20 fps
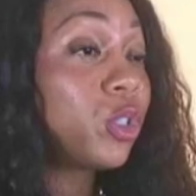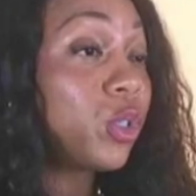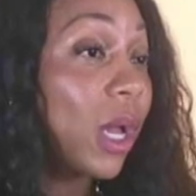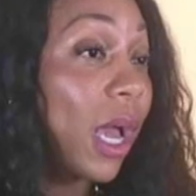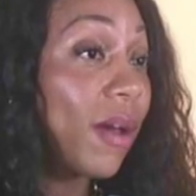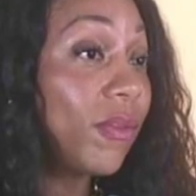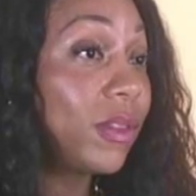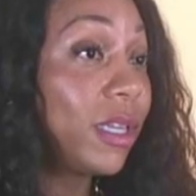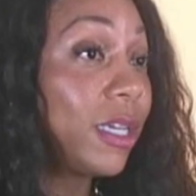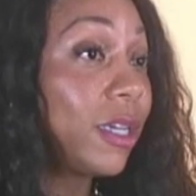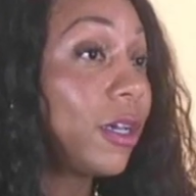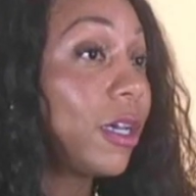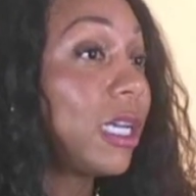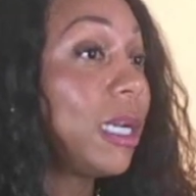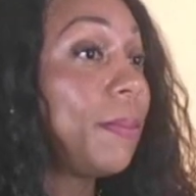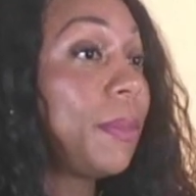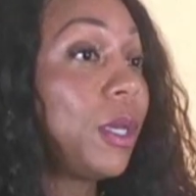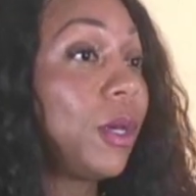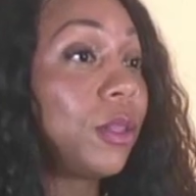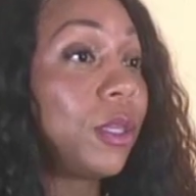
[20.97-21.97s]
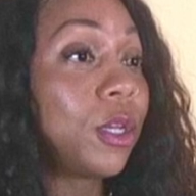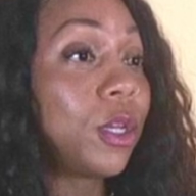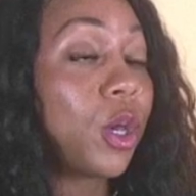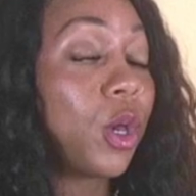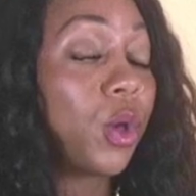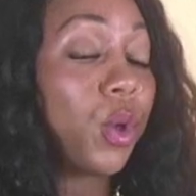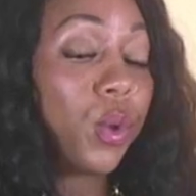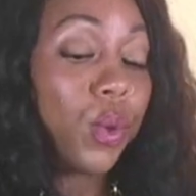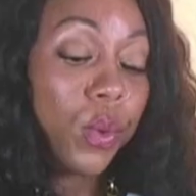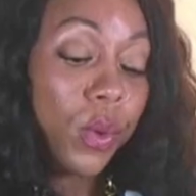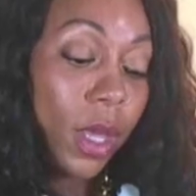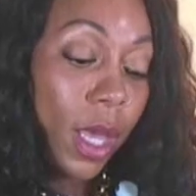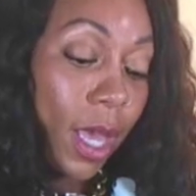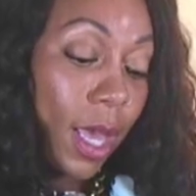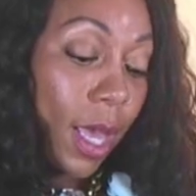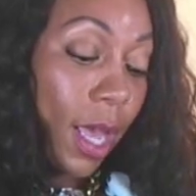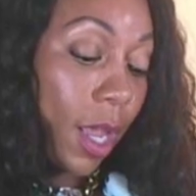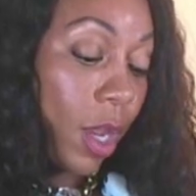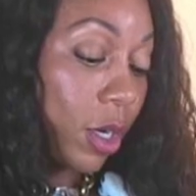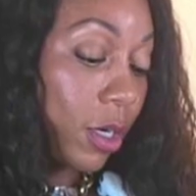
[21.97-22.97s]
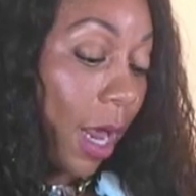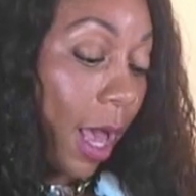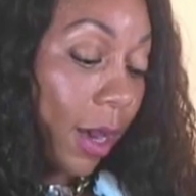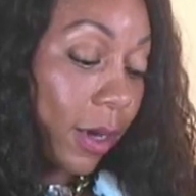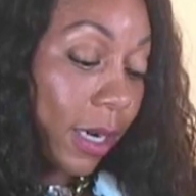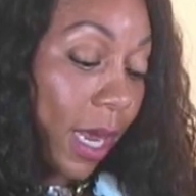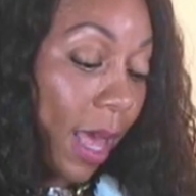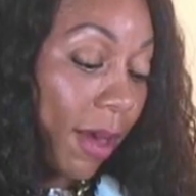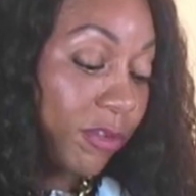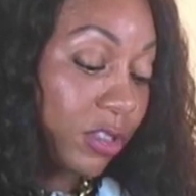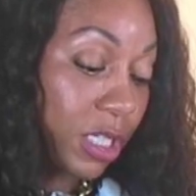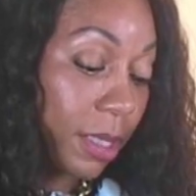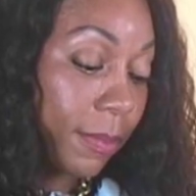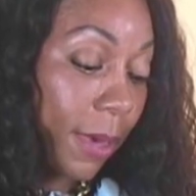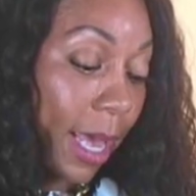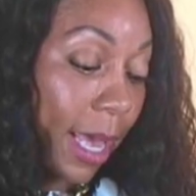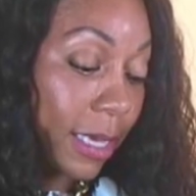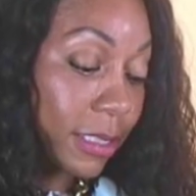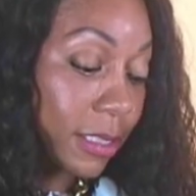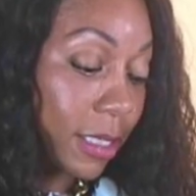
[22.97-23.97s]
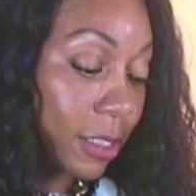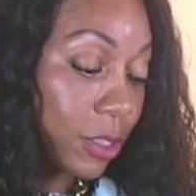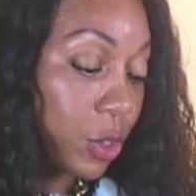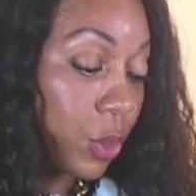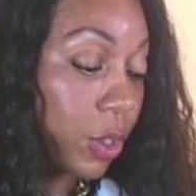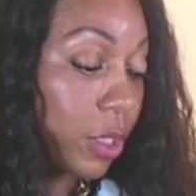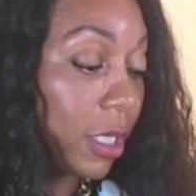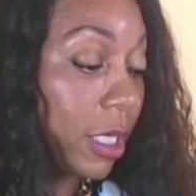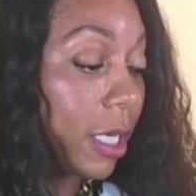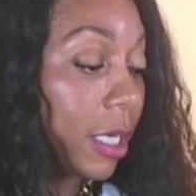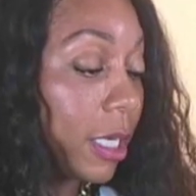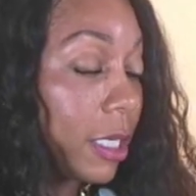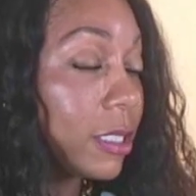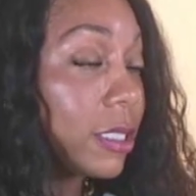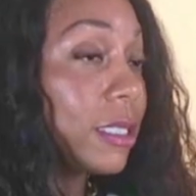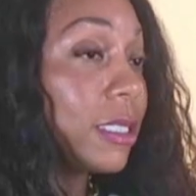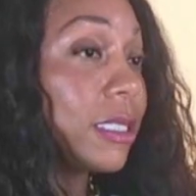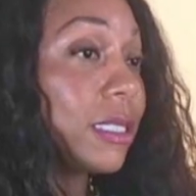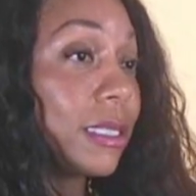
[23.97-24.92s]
traveling and going to be on the go and you're not going to have gym access, you can easily